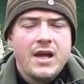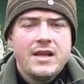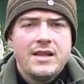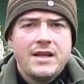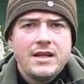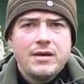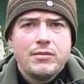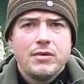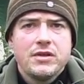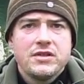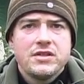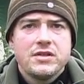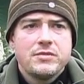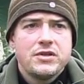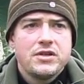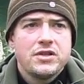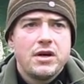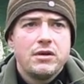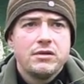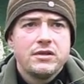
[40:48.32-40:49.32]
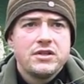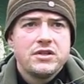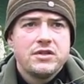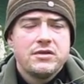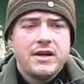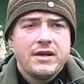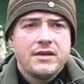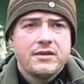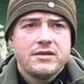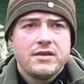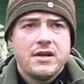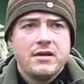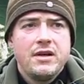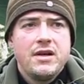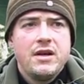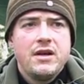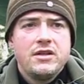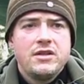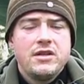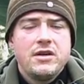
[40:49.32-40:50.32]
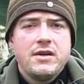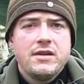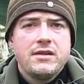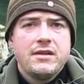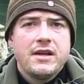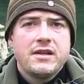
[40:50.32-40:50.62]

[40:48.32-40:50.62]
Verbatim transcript: and then you want some shoulder strength. So doing